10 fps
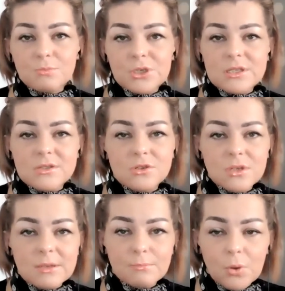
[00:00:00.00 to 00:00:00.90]
but it's
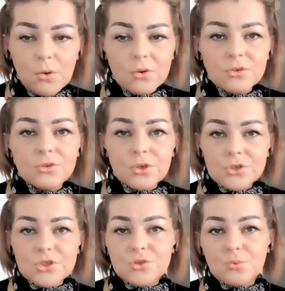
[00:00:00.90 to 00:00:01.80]
important
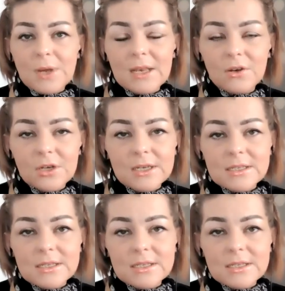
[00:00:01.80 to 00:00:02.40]
not to dwell on it.